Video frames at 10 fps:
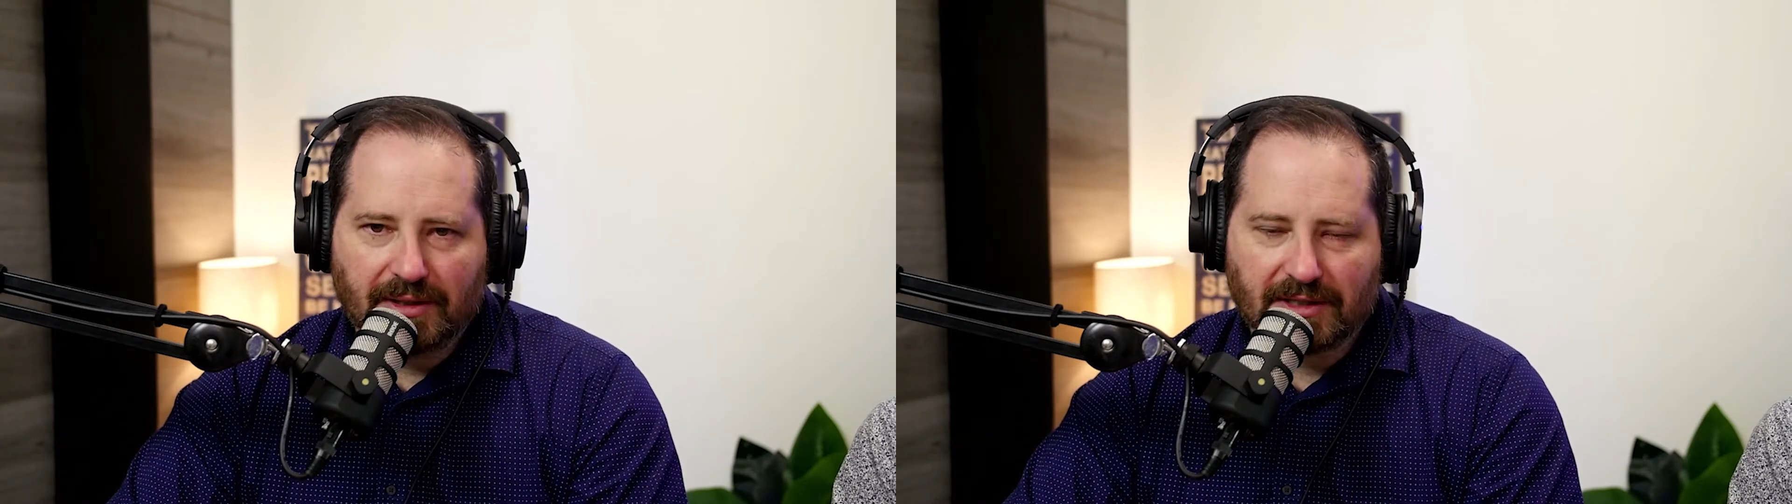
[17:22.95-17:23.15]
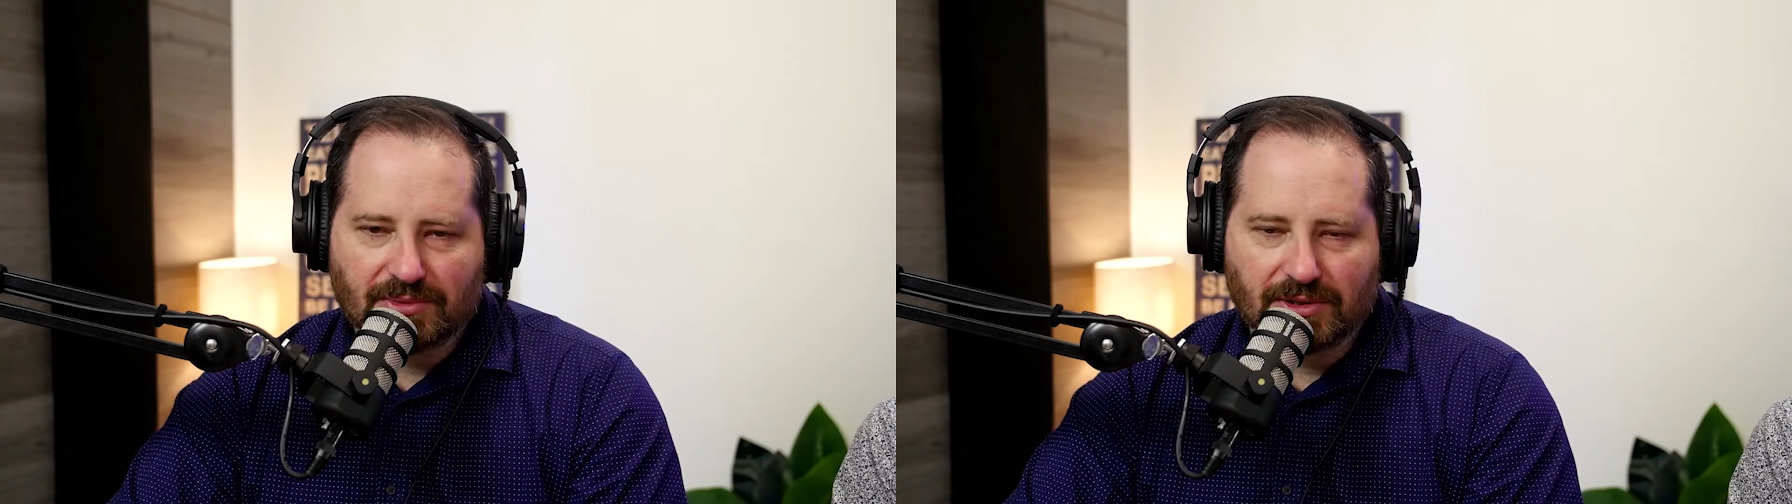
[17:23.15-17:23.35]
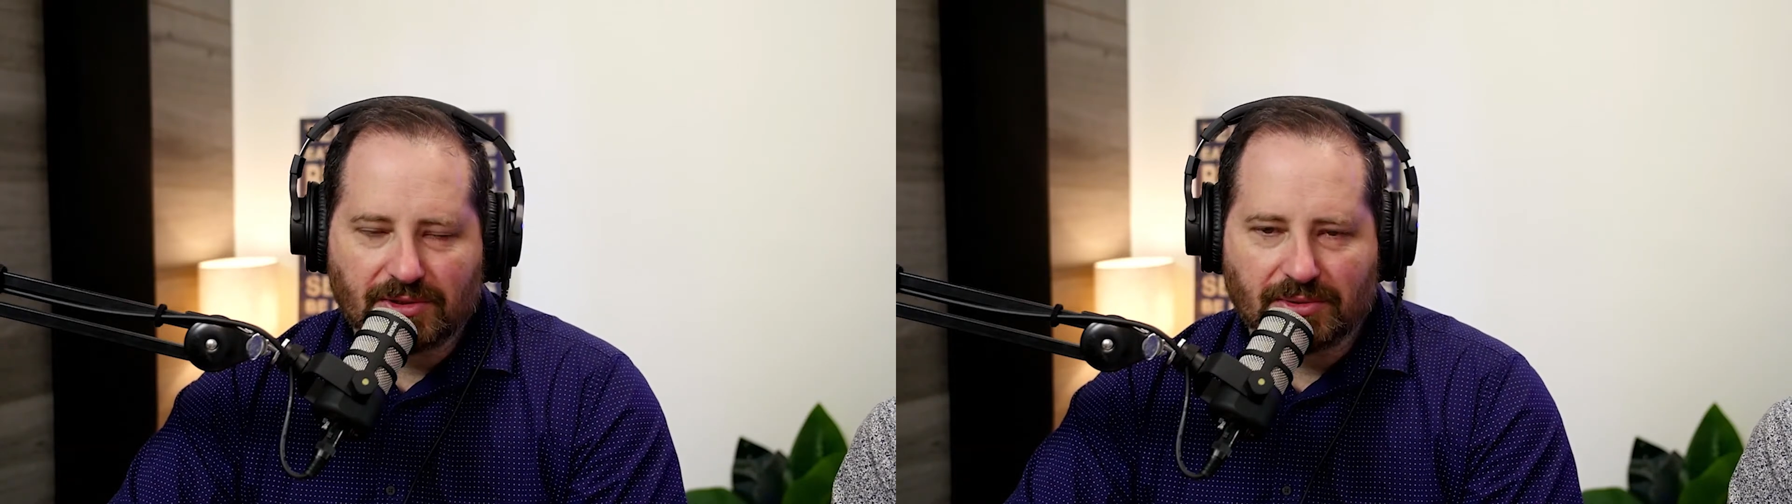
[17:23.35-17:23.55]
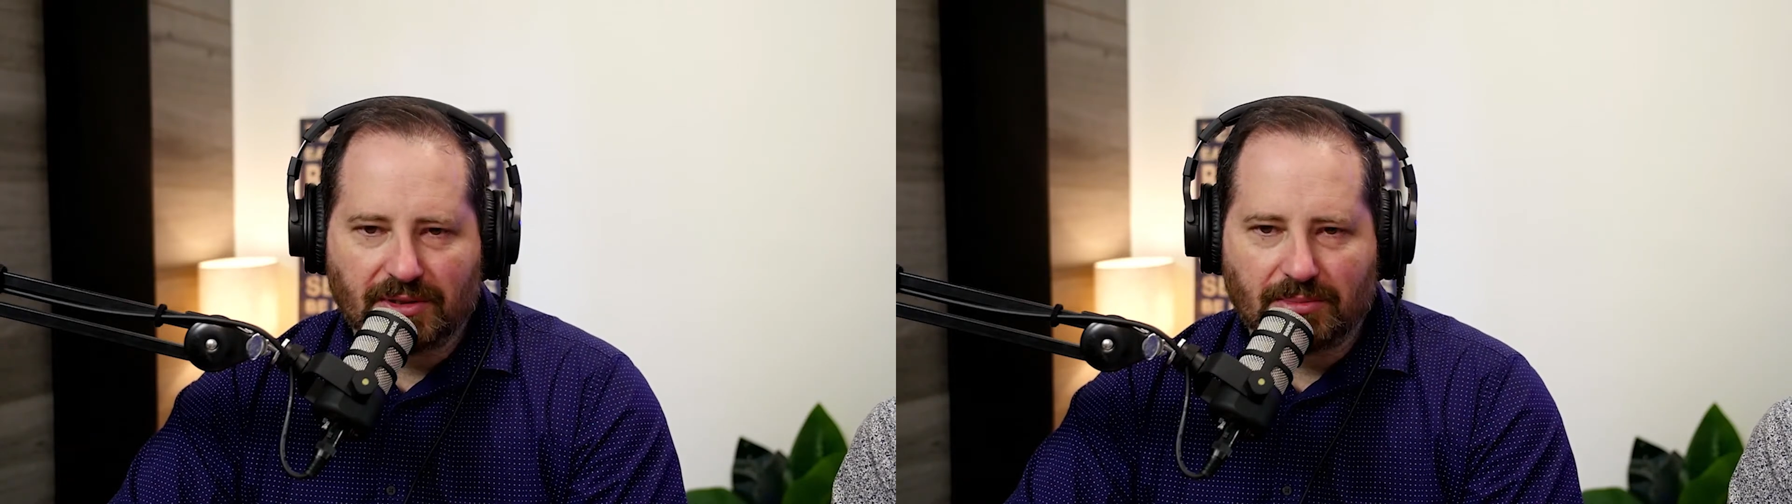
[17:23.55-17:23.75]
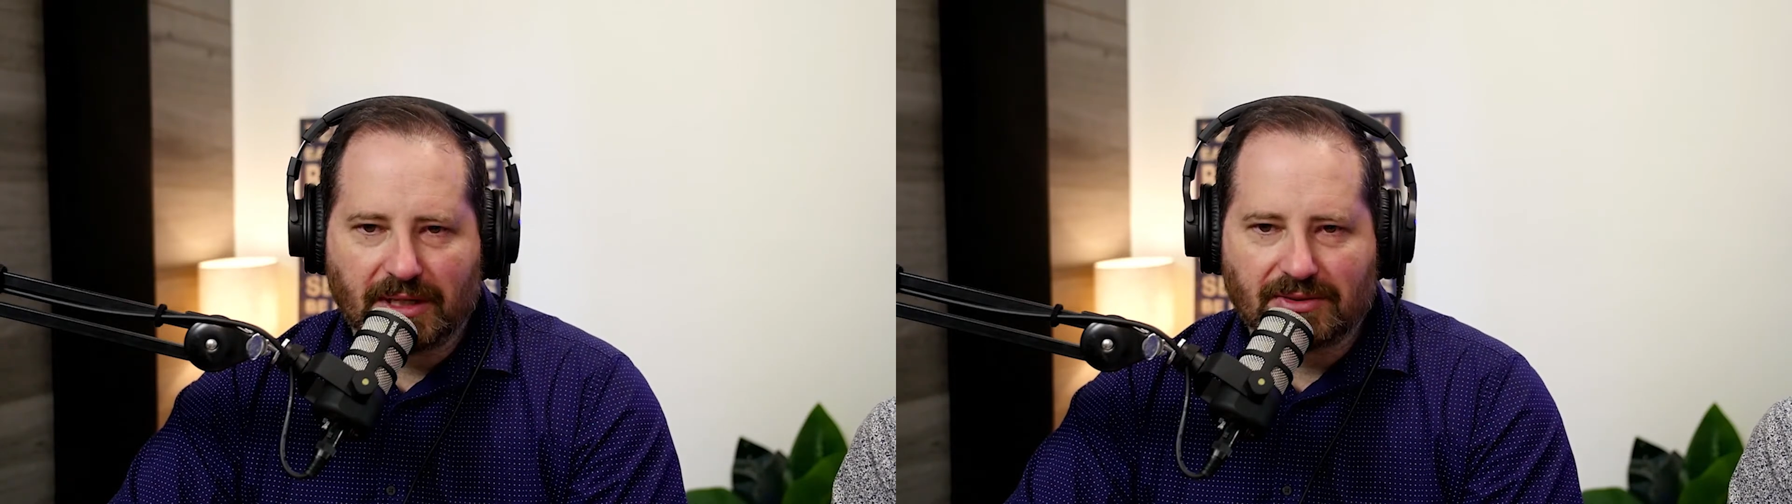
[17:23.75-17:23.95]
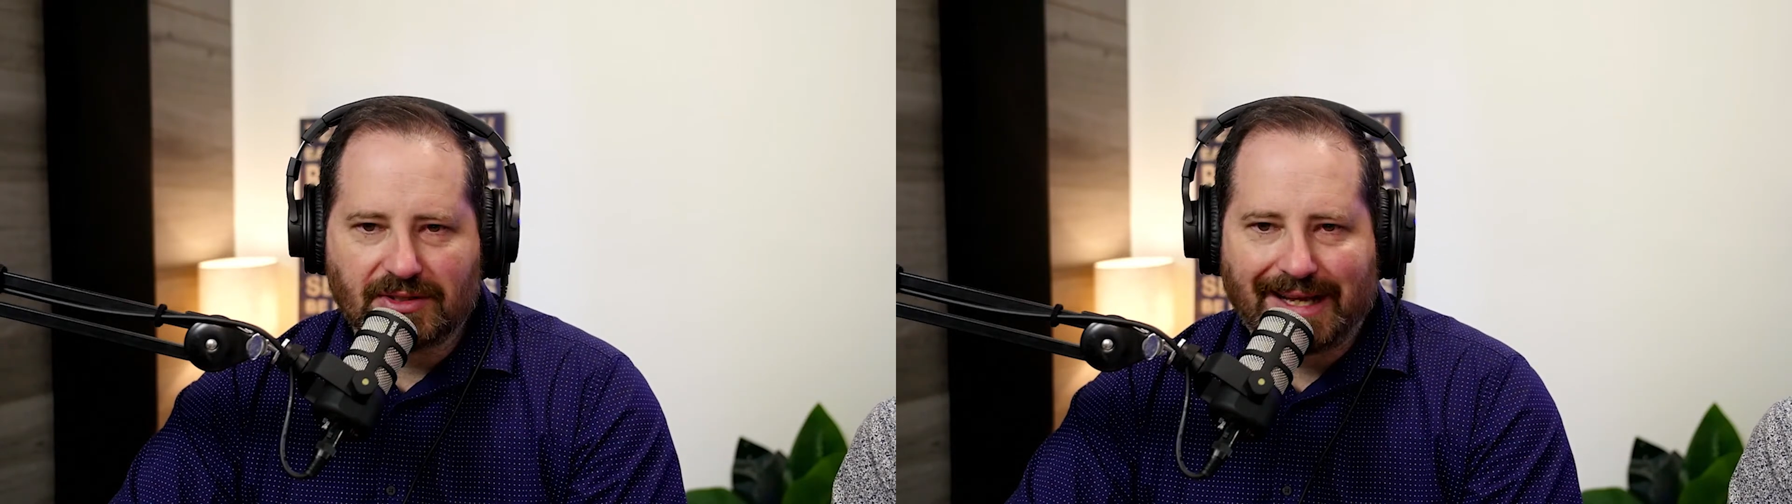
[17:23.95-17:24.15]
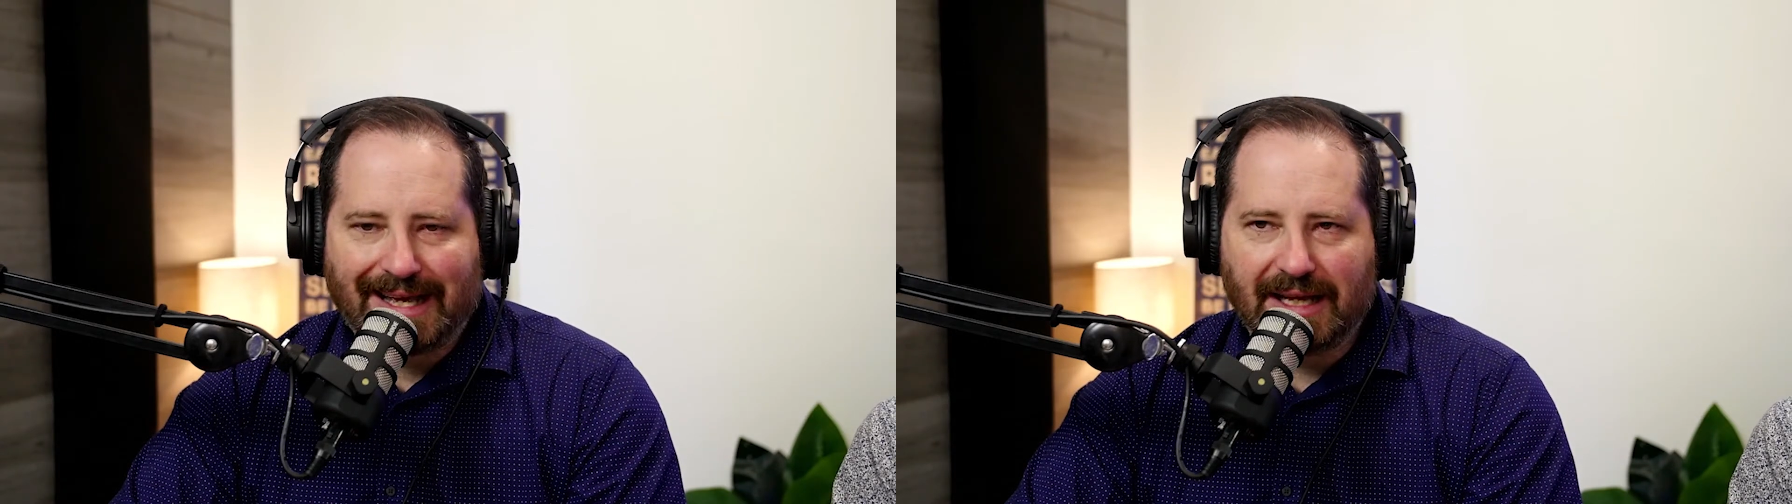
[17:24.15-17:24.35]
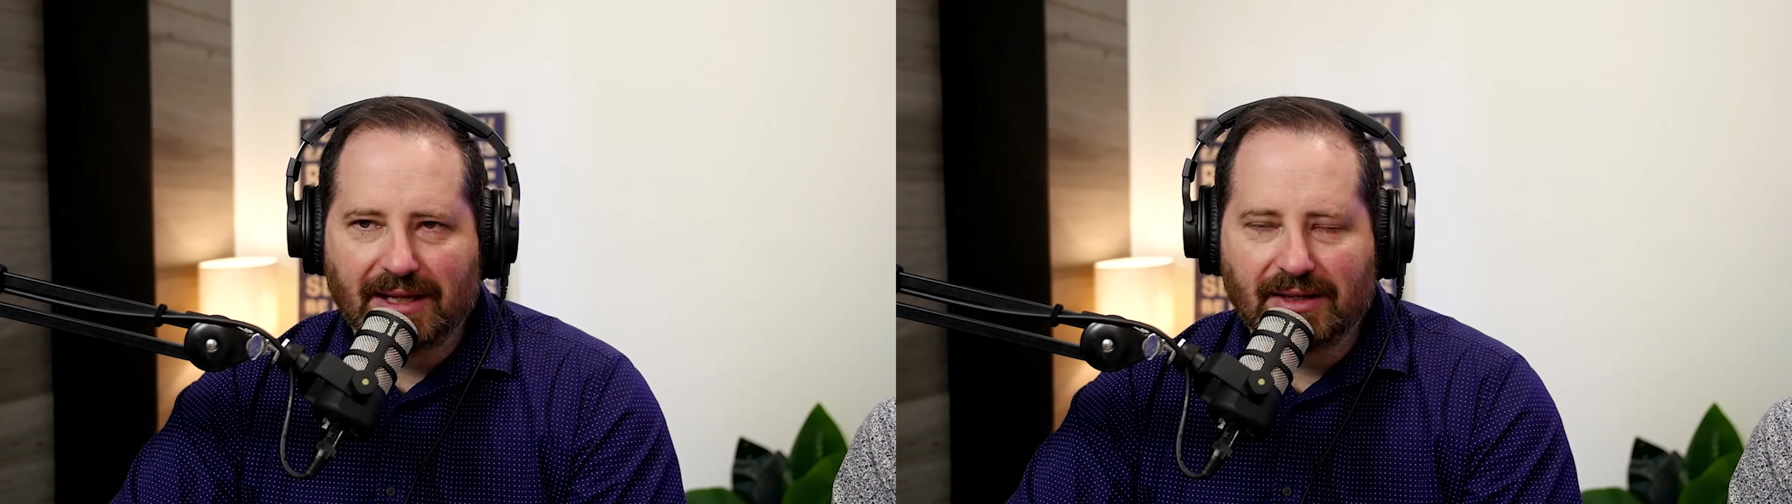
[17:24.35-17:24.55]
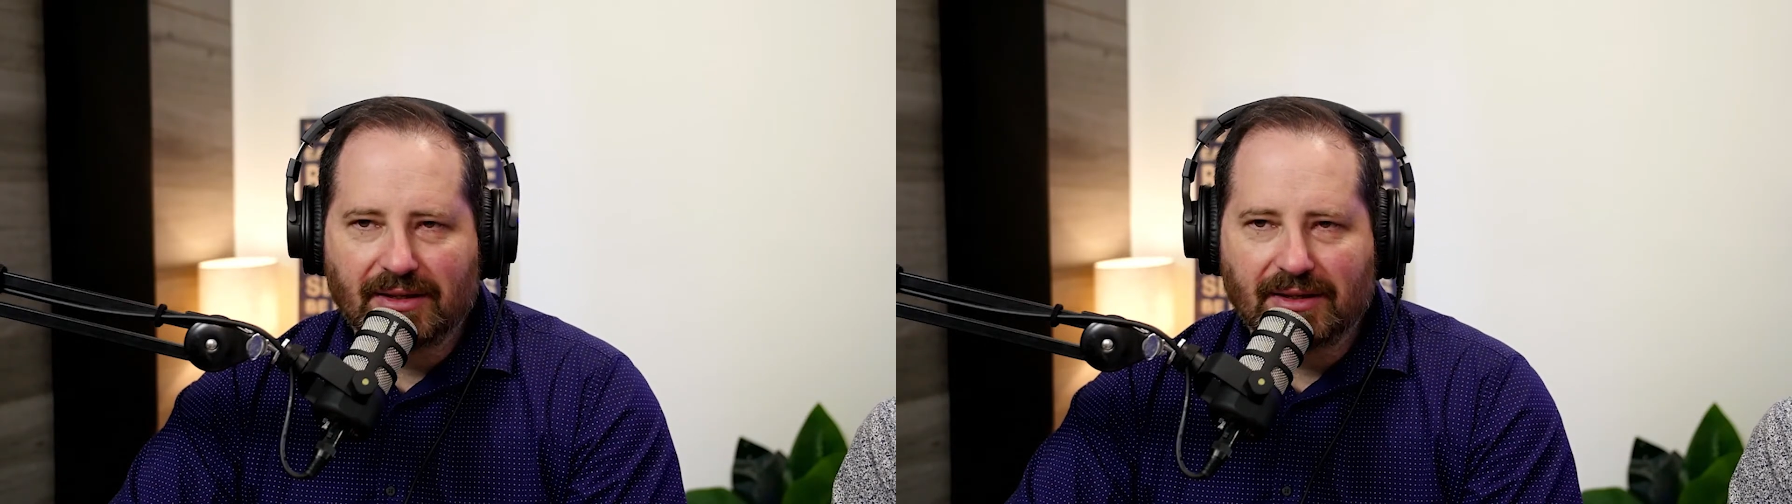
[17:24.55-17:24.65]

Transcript: as we're talking about today,